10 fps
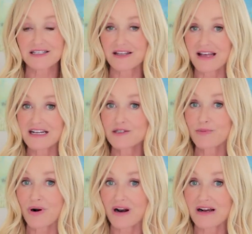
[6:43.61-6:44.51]
So that's
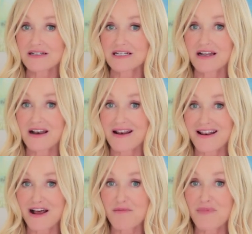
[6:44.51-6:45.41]
product
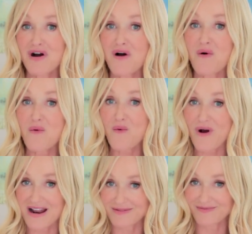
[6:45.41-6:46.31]
number
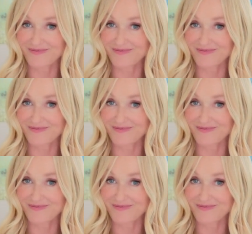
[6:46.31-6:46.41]
one.